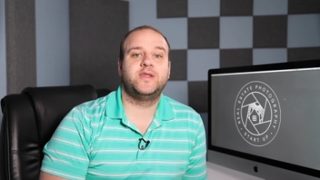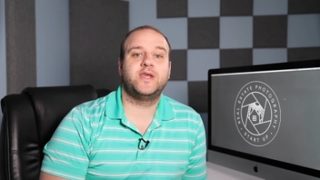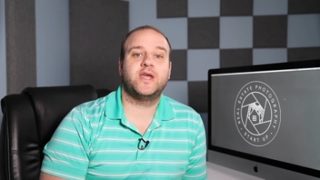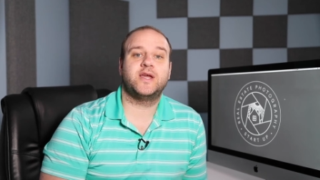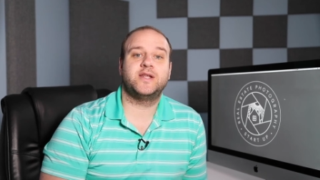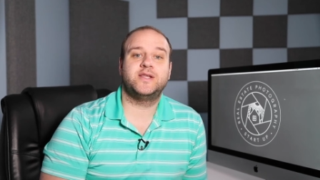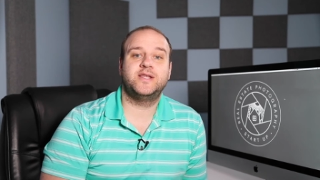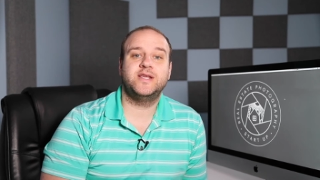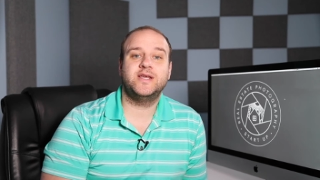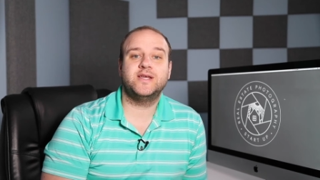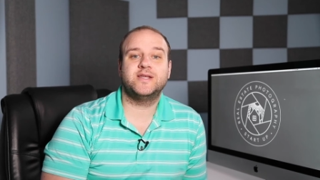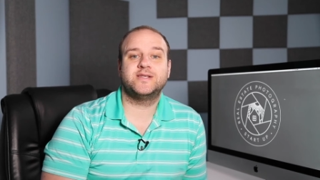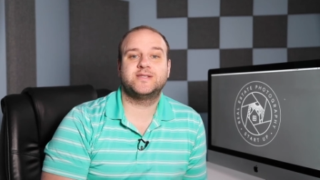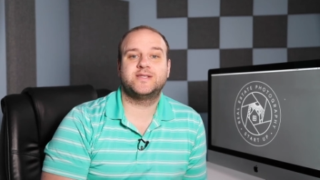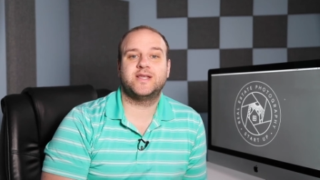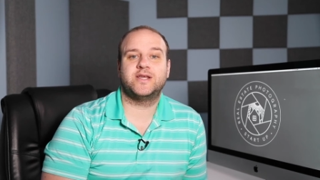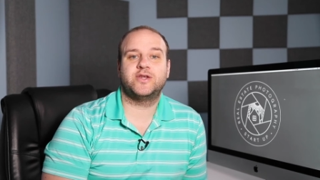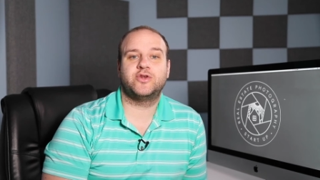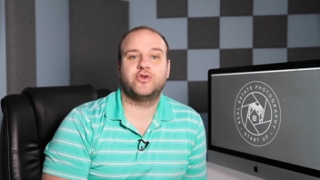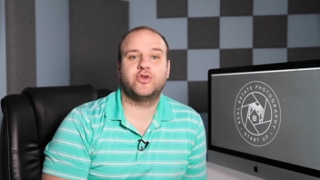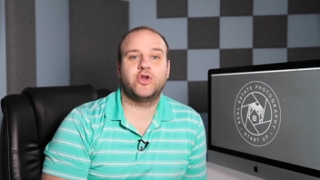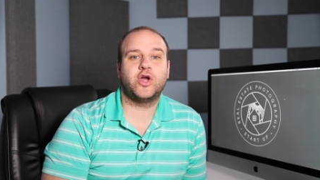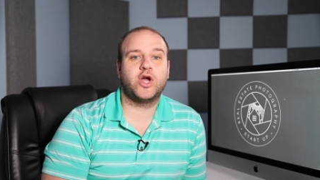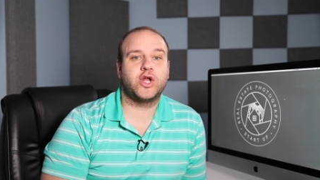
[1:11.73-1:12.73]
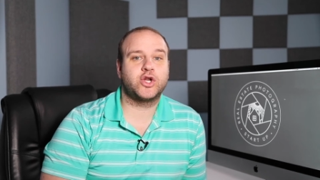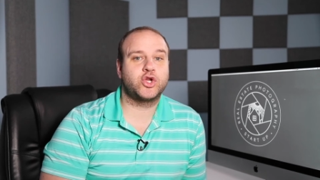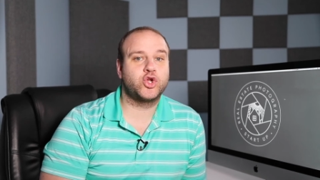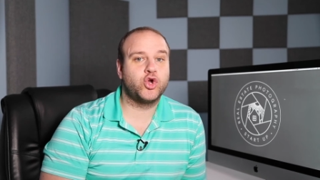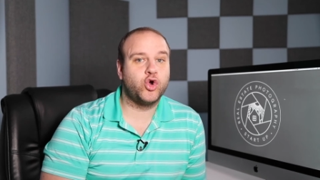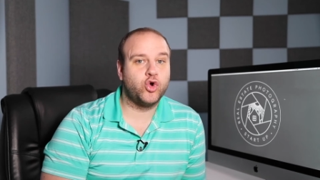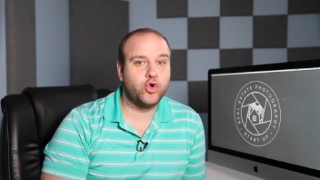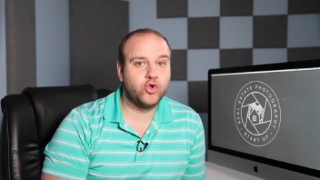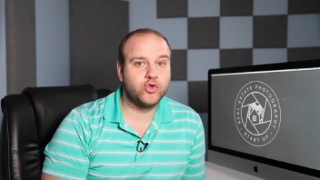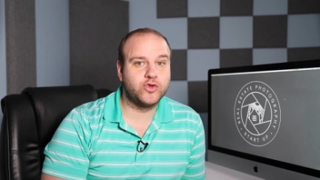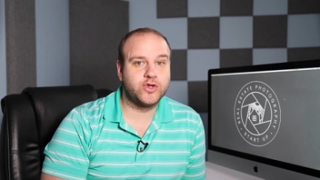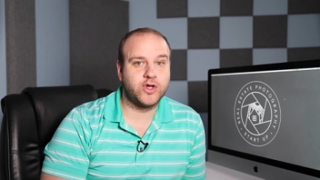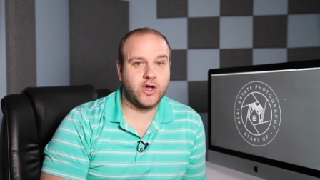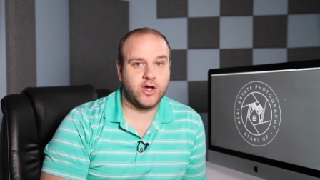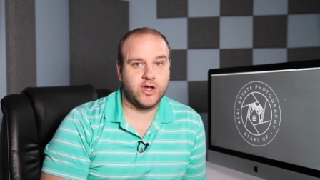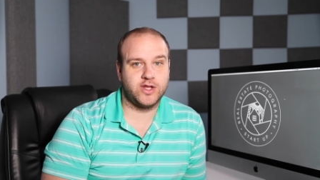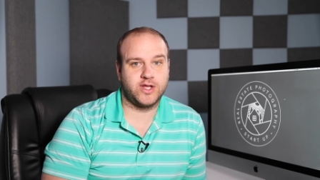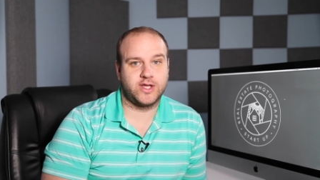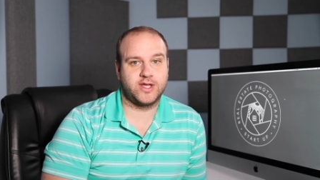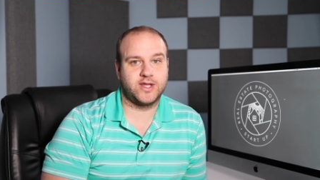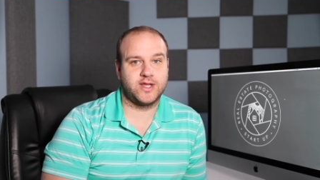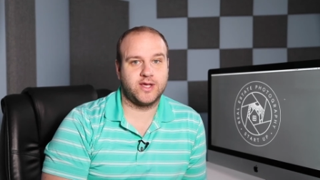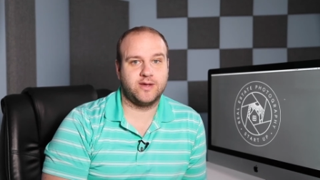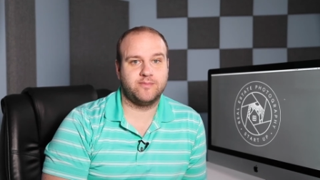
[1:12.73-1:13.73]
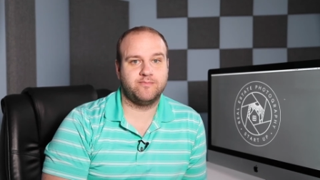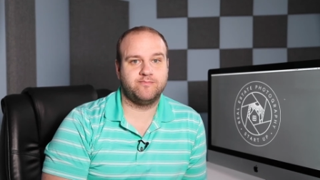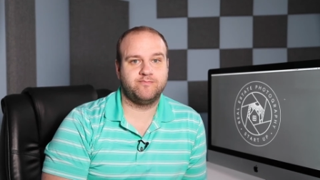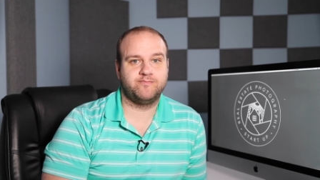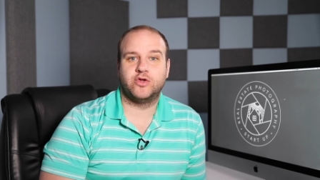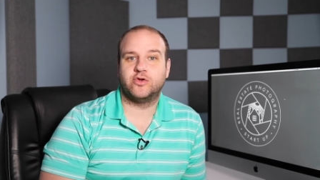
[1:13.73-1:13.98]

The idea is that you're not cold calling them.